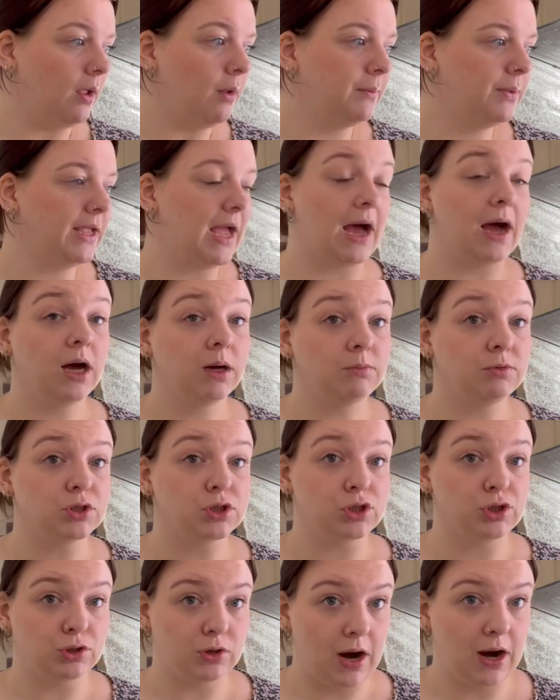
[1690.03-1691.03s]
But yeah, I'm just
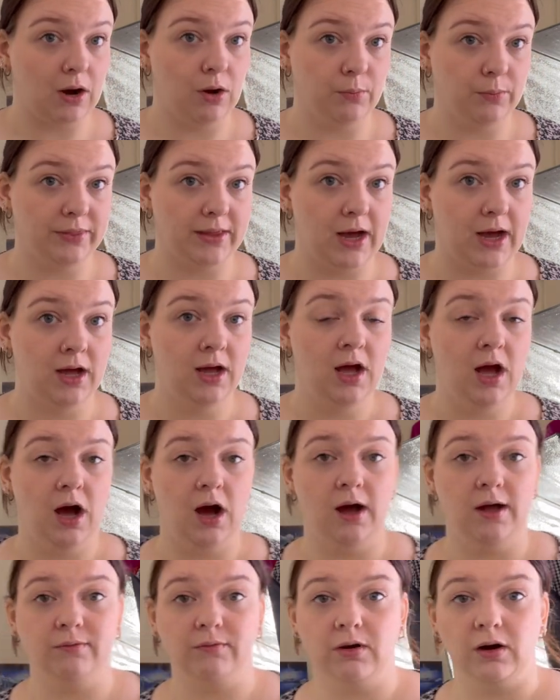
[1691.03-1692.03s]
going to crack on with that.
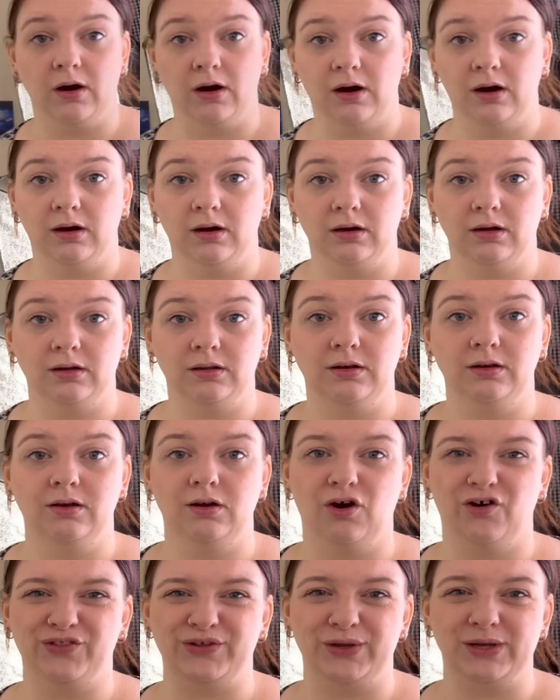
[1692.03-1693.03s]
I've got,
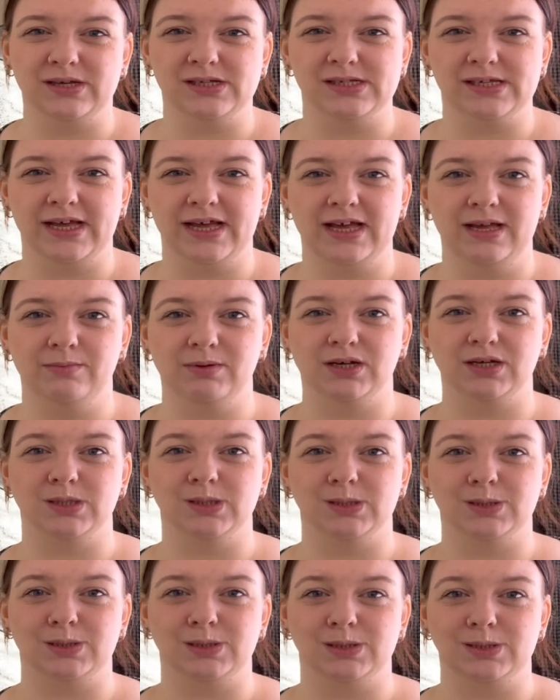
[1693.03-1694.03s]
not that you can see
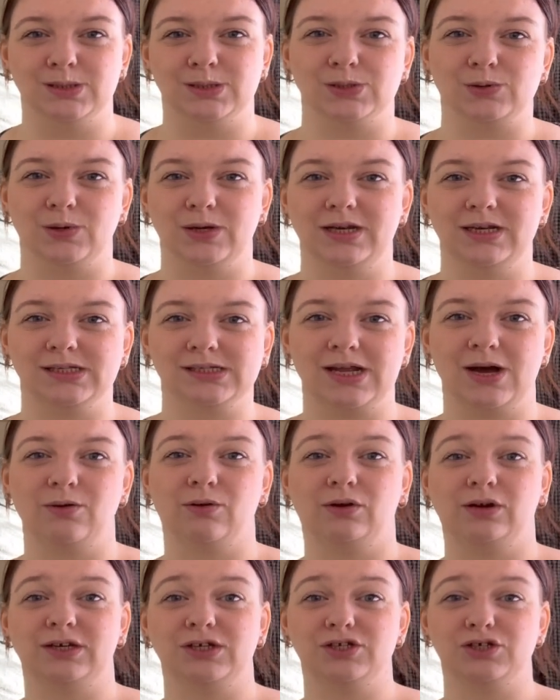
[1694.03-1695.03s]
because the screen is now
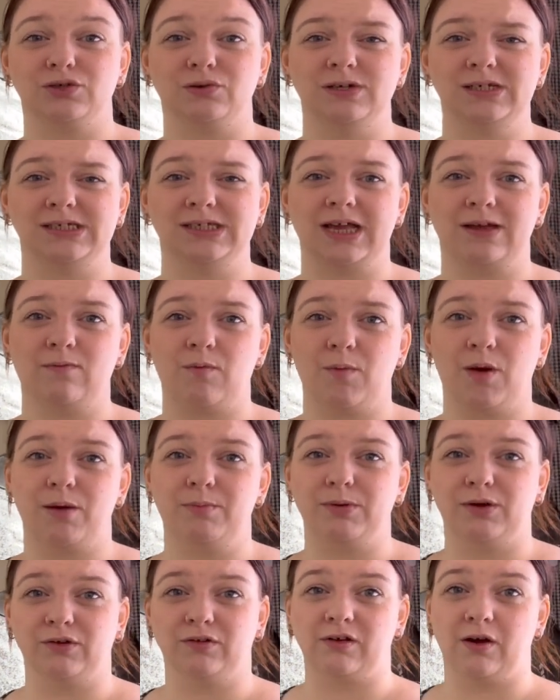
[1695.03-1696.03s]
gone into screensaver mode
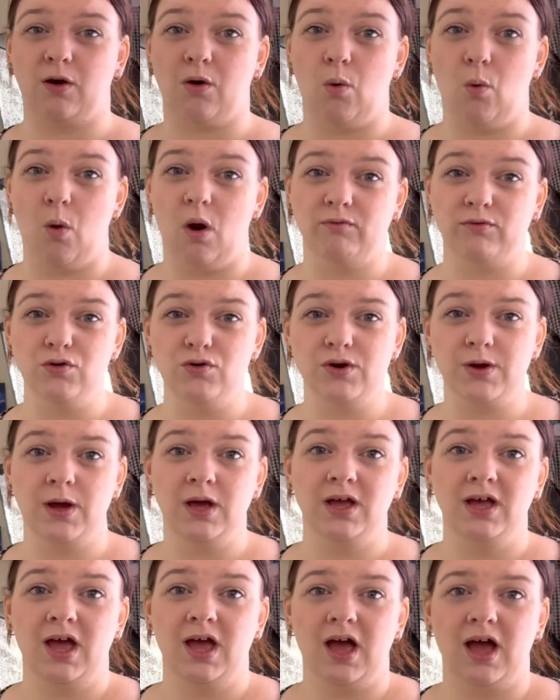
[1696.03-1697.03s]
because I waffled,
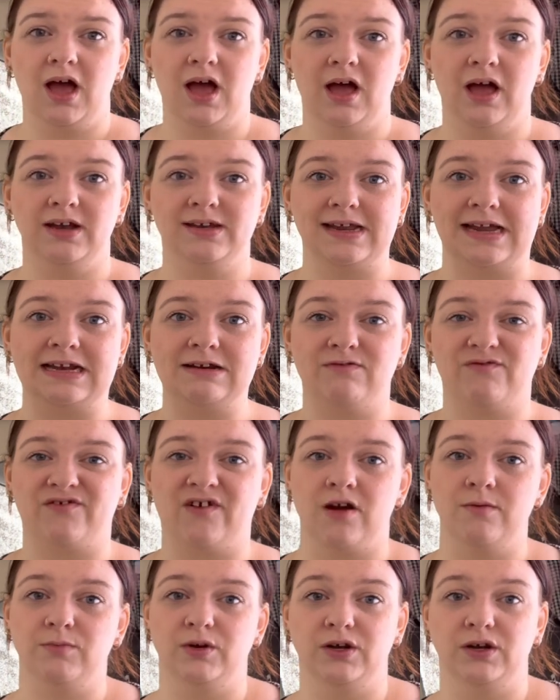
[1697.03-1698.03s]
uh, Daily
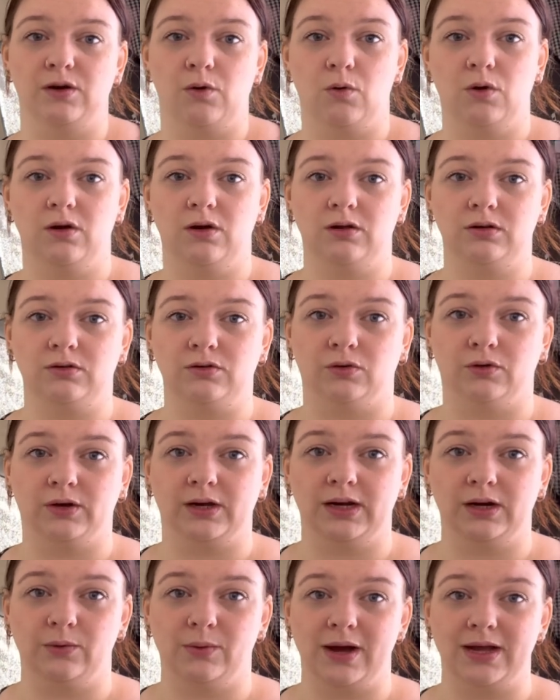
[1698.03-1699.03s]
Refinement
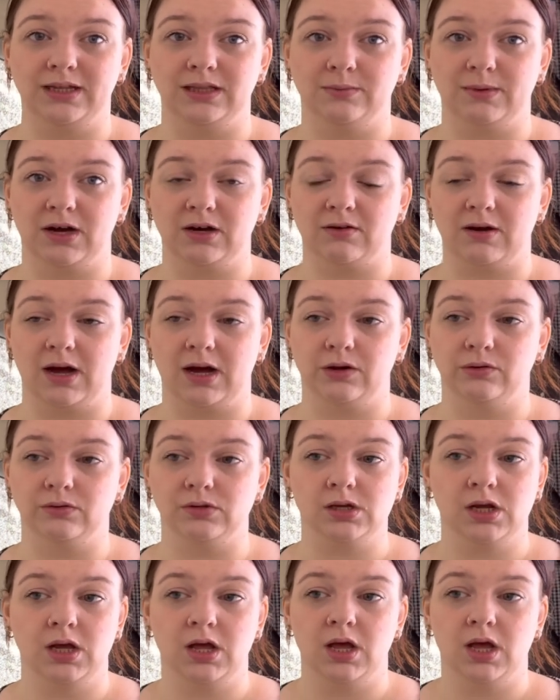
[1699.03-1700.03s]
talking away in the
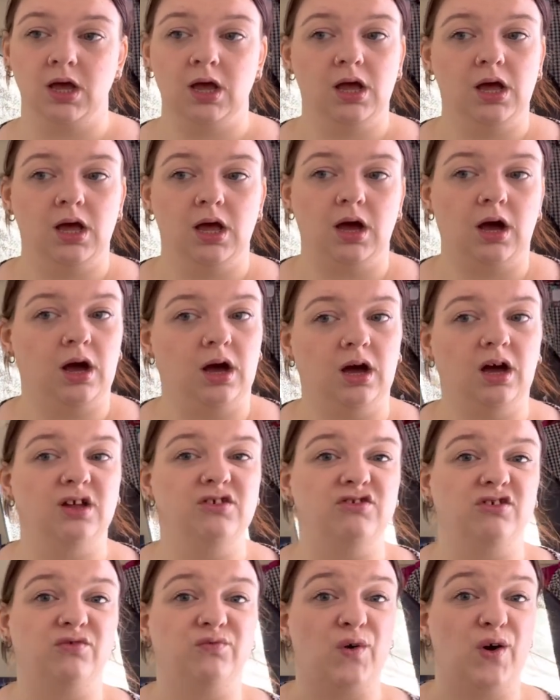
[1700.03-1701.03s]
background. I
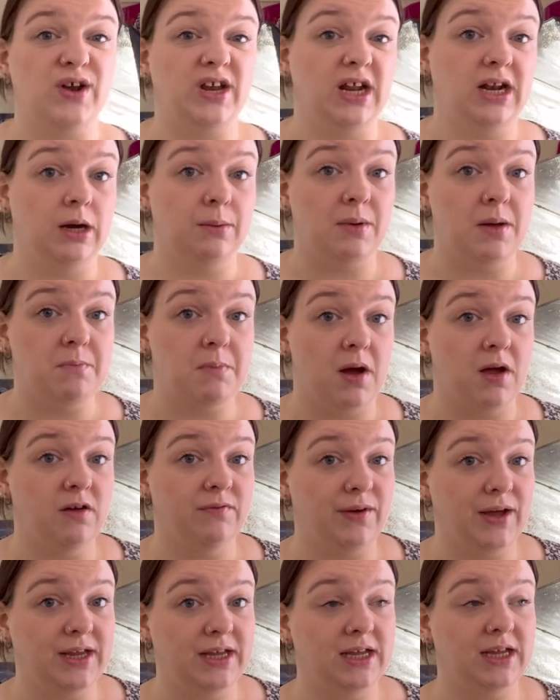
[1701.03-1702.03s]
just find it a little bit
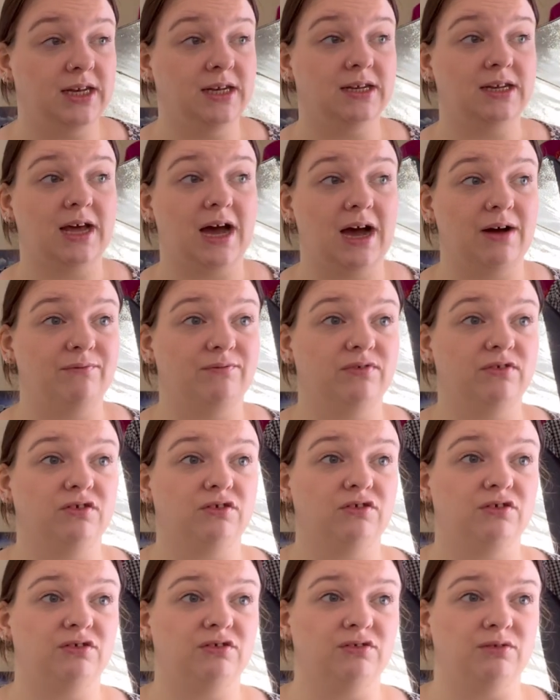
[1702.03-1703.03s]
motivating to have
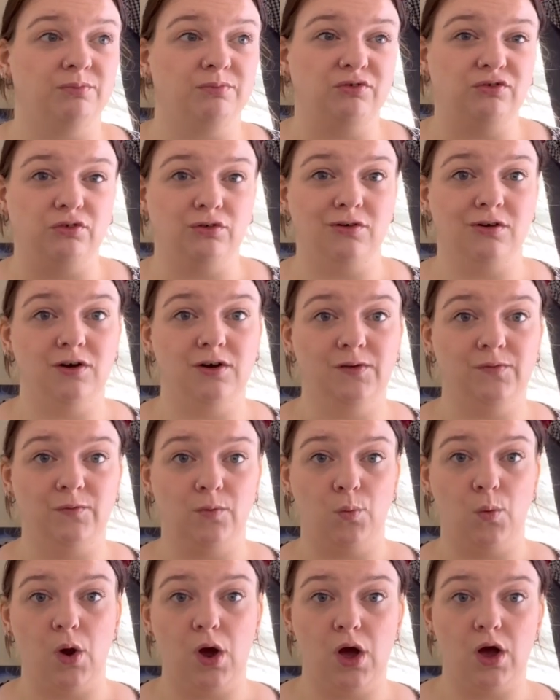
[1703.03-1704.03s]
some sort of
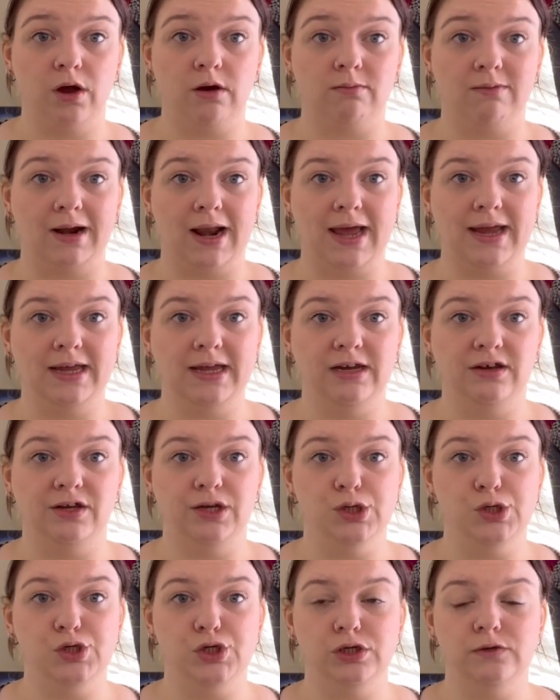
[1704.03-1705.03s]
work related
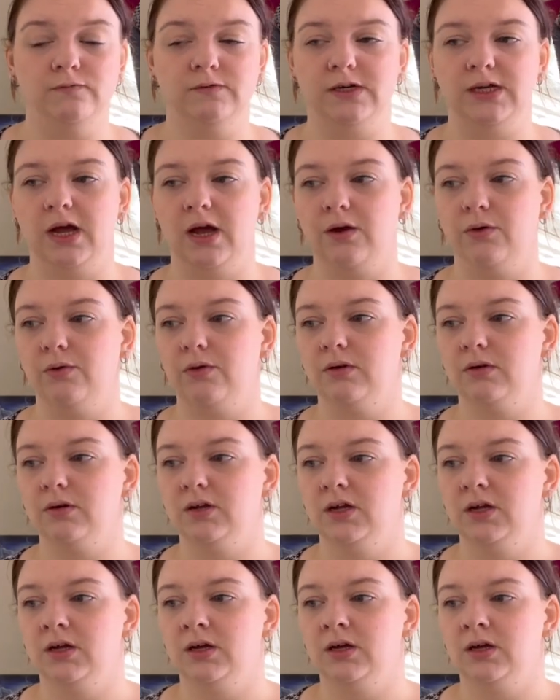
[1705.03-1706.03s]
YouTube video
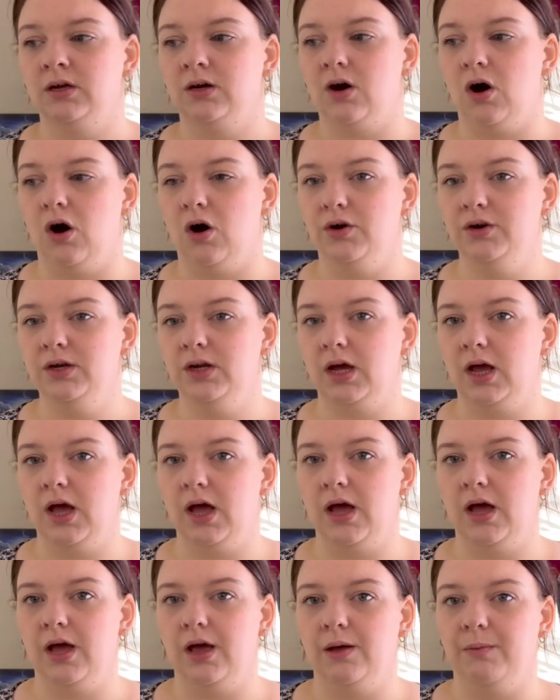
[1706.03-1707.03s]
on.
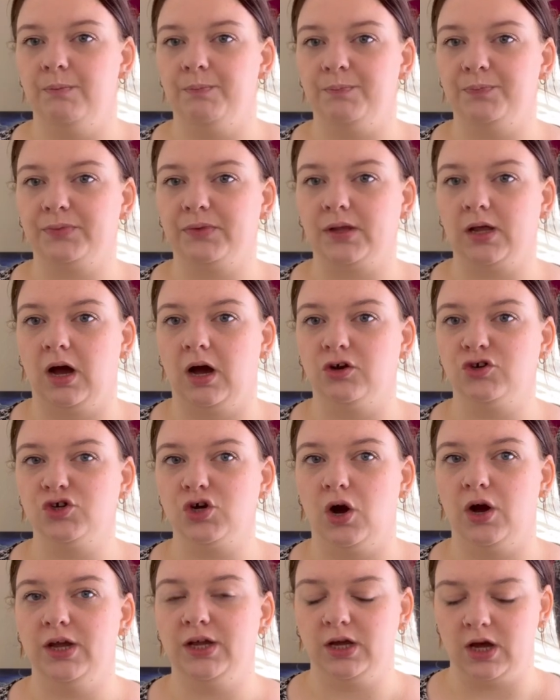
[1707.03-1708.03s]
um I
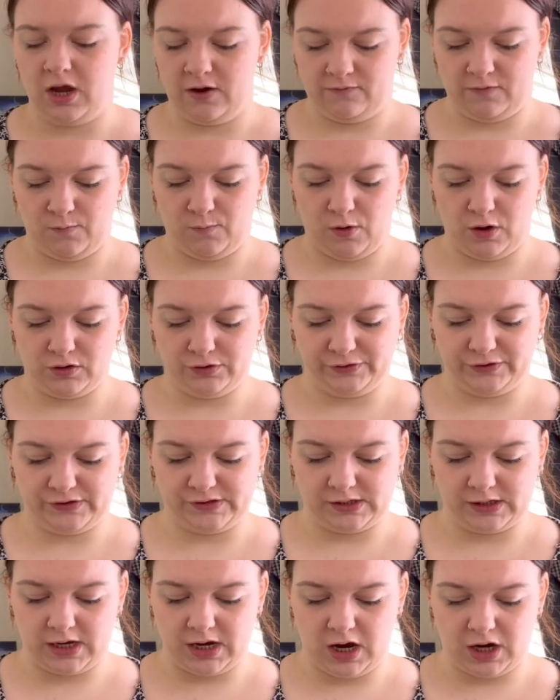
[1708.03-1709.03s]
try and go for ones
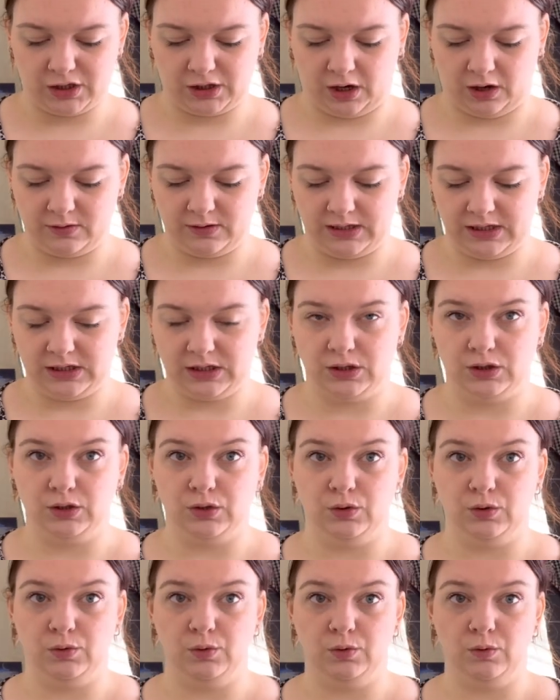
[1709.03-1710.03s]
that I don't need
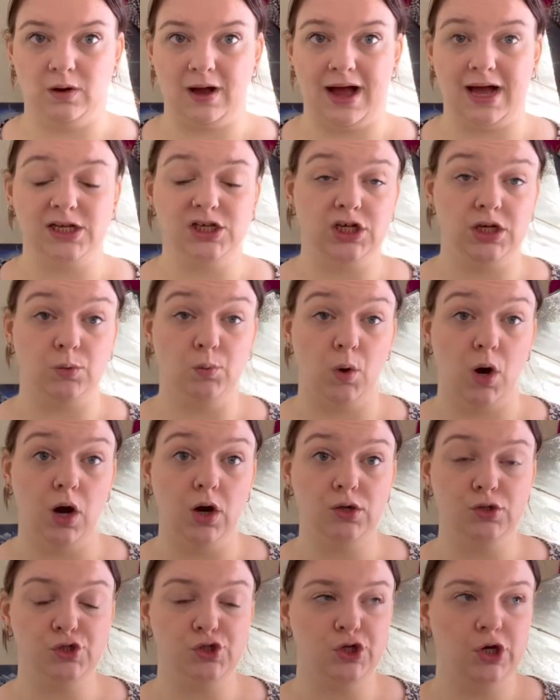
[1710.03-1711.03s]
to actually
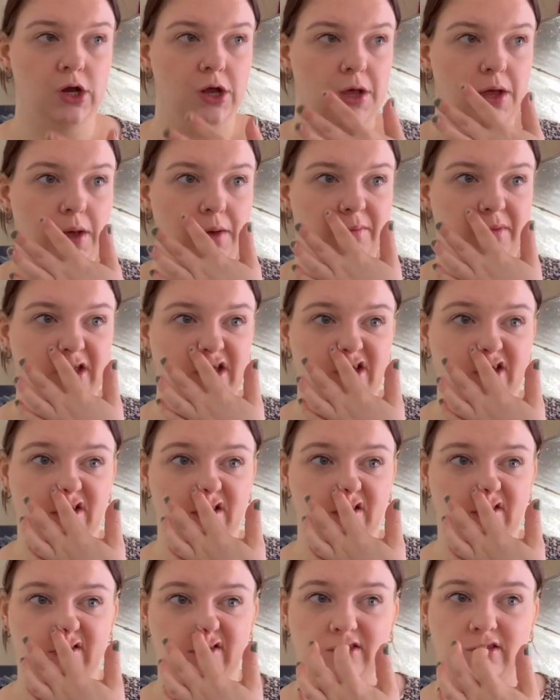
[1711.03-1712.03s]
watch
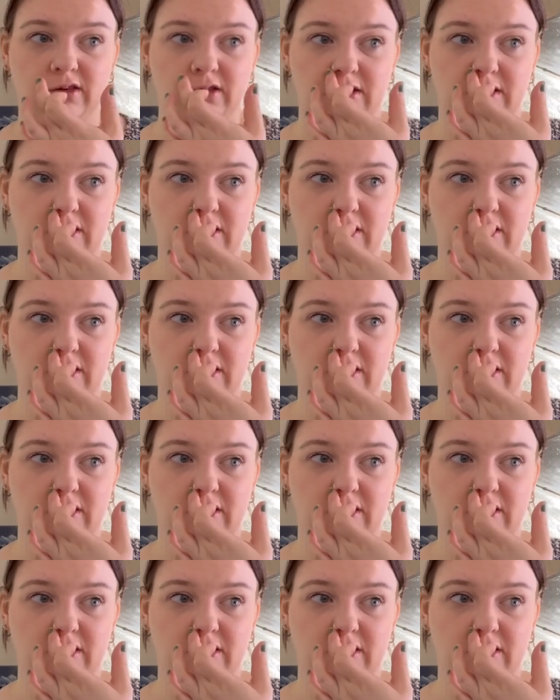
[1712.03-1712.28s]
because